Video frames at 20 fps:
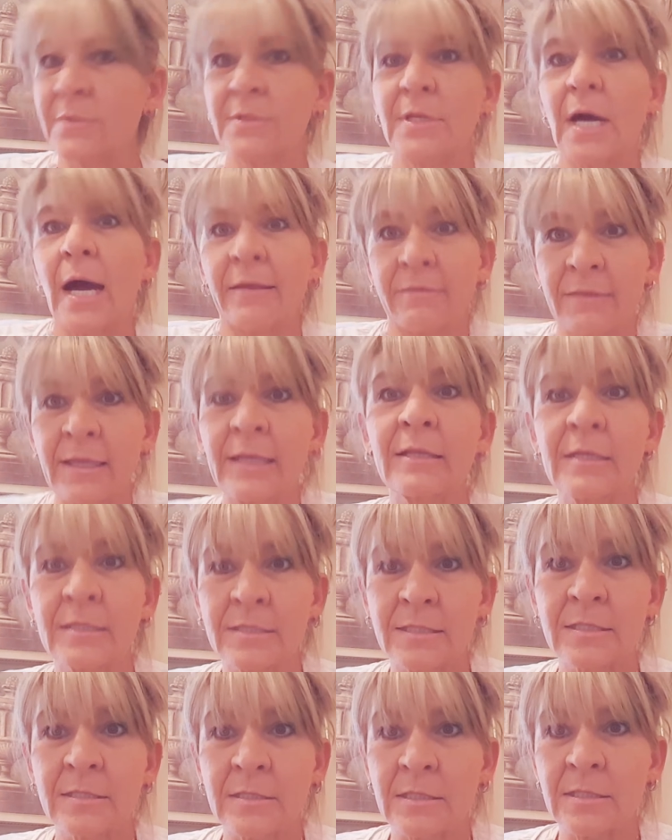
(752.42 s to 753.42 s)
I think
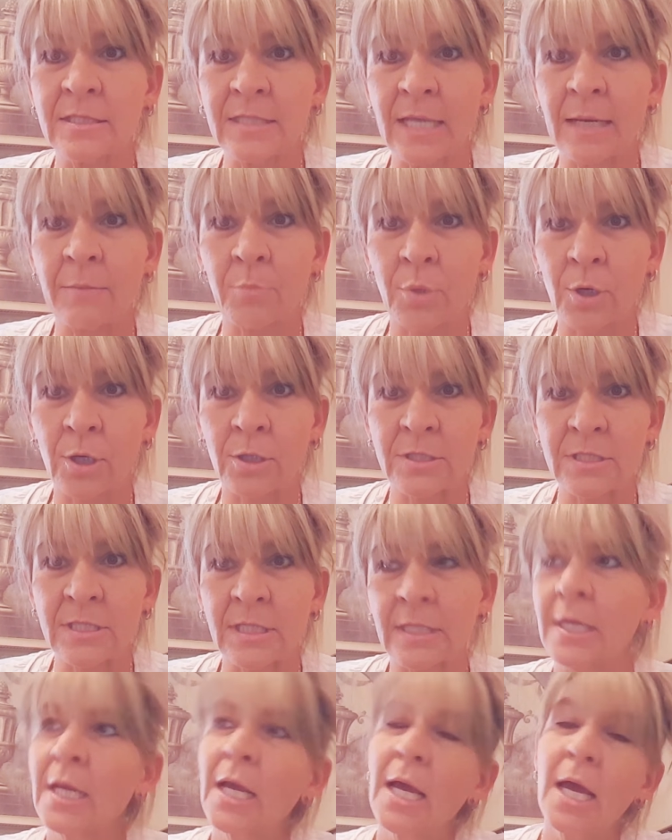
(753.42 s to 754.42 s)
this is the same
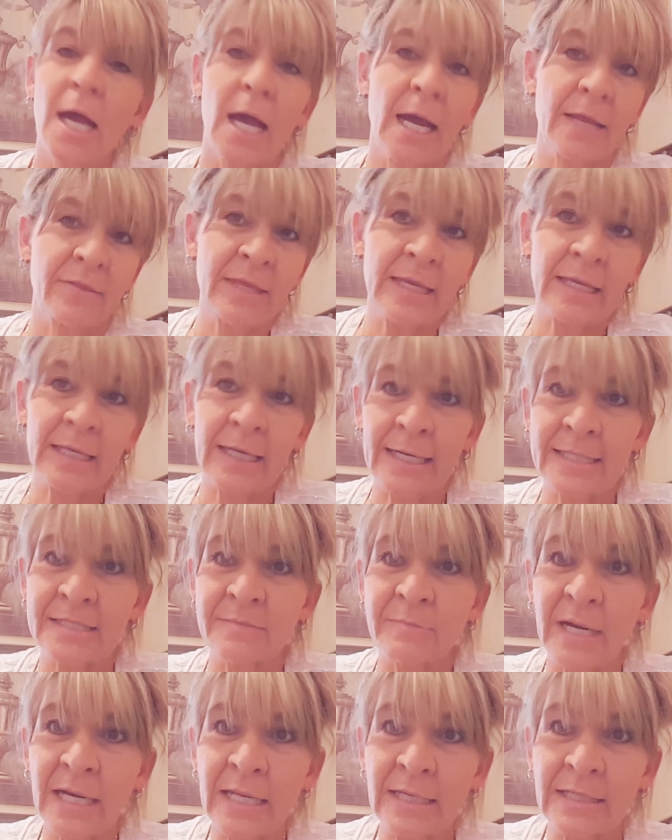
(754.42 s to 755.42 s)
person. I think it has
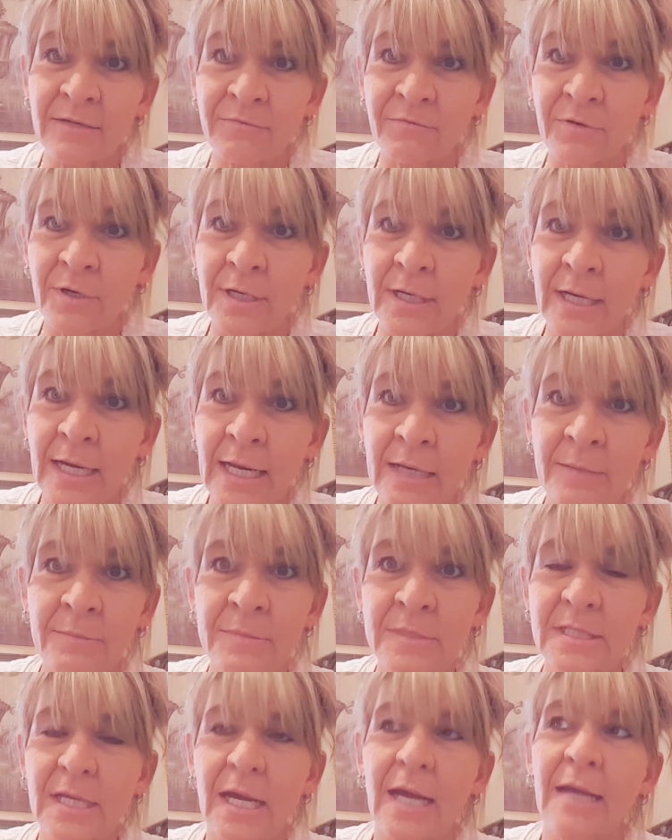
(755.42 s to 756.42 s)
many different
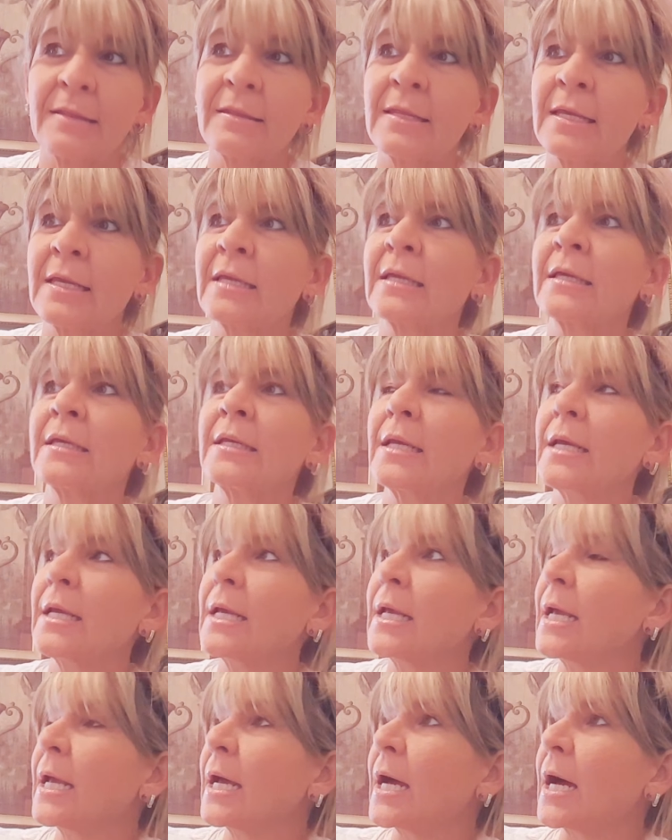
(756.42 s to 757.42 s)
names. I think it
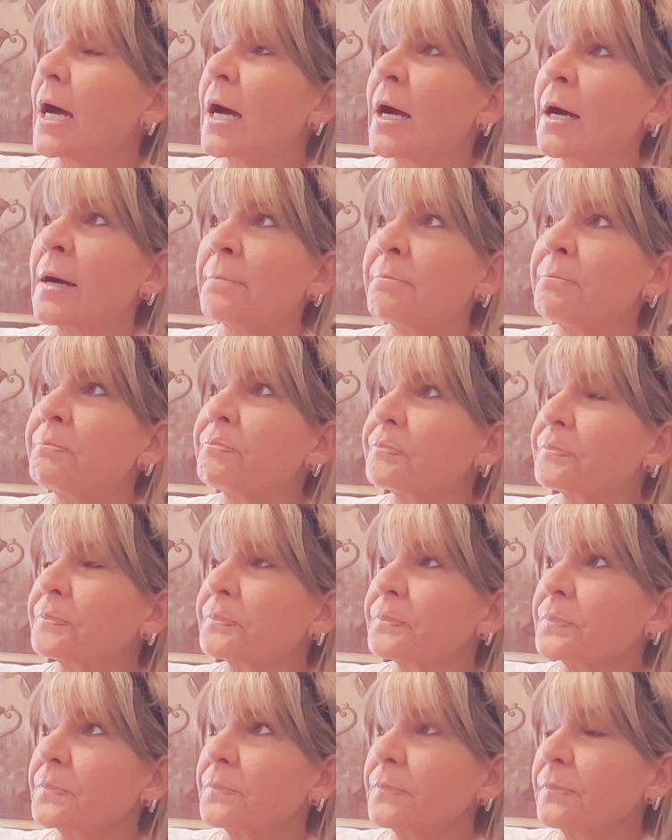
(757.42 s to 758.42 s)
um,
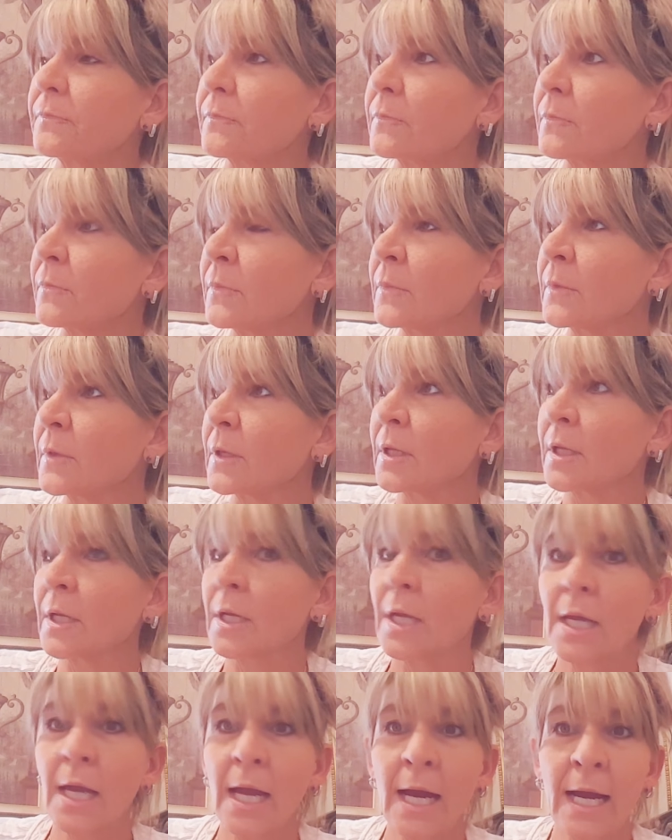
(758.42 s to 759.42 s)

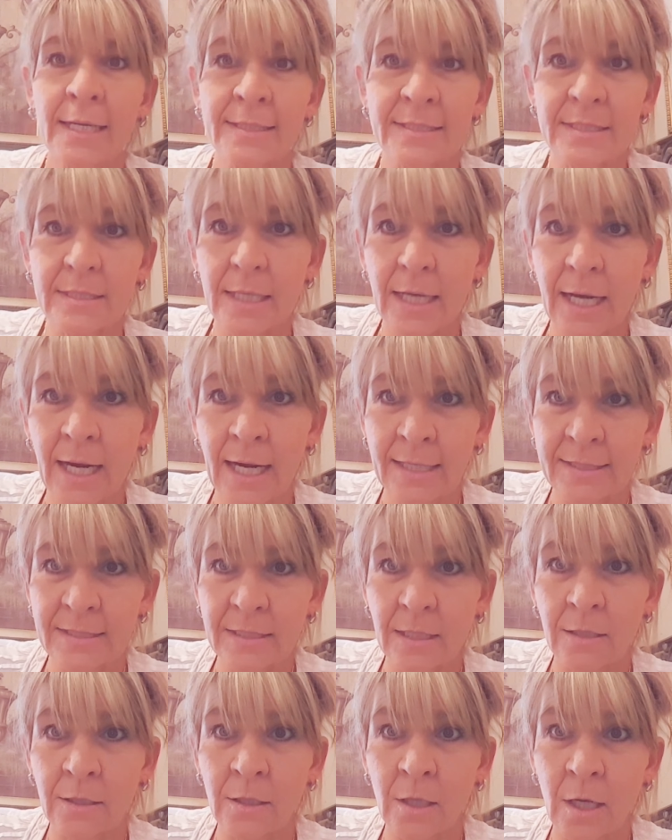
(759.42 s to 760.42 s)
has has
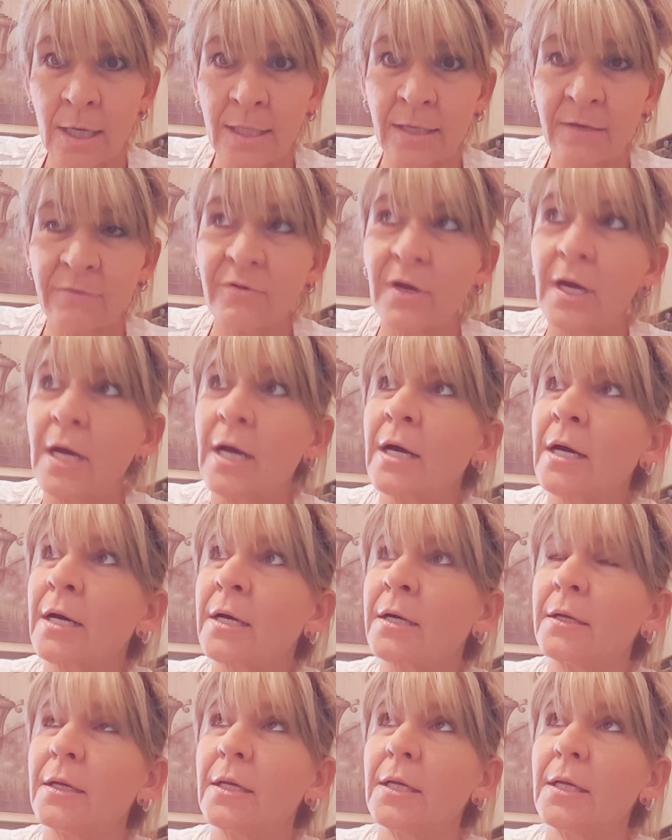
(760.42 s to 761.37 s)
a lot of uh,